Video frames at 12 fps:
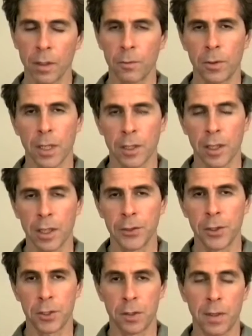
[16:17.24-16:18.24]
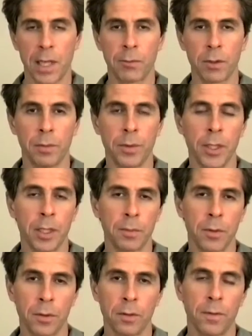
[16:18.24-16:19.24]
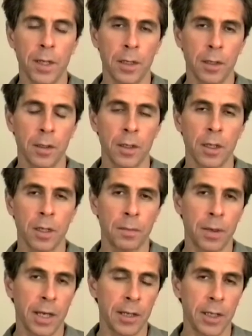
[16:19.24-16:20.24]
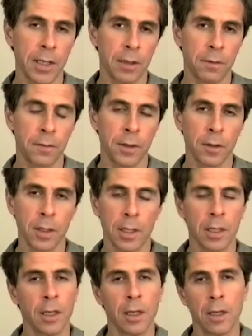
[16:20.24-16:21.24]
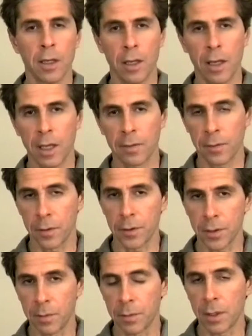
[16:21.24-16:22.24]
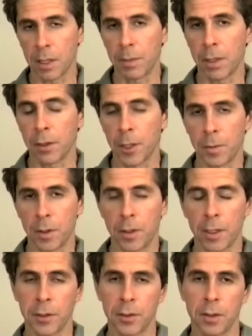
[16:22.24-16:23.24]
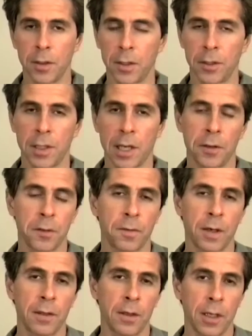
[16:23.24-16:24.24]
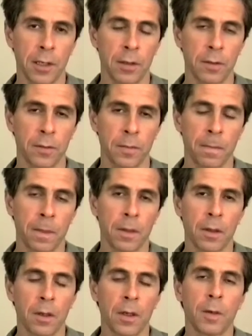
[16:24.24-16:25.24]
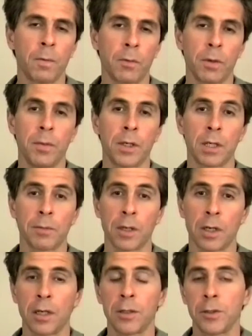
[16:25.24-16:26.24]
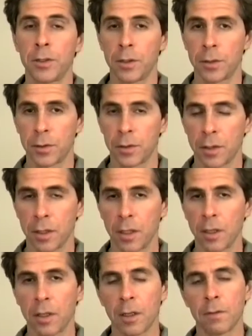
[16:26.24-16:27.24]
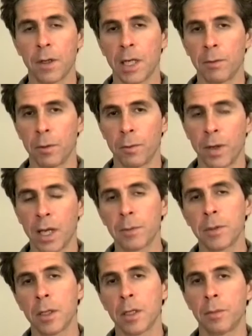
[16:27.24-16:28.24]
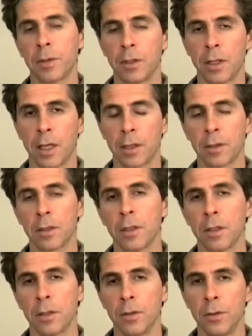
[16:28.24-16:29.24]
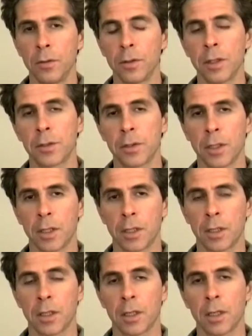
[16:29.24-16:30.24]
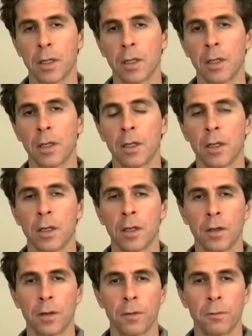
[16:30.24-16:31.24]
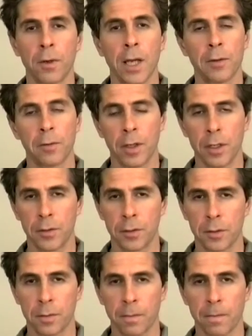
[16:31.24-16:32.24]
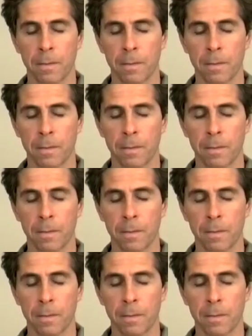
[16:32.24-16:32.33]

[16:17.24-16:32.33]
We're not conscious of how we're being motivated by a negative feeling after something because we think it's going to satisfy the negative. When we become conscious of how we're wrapped up in that dualistic rat race,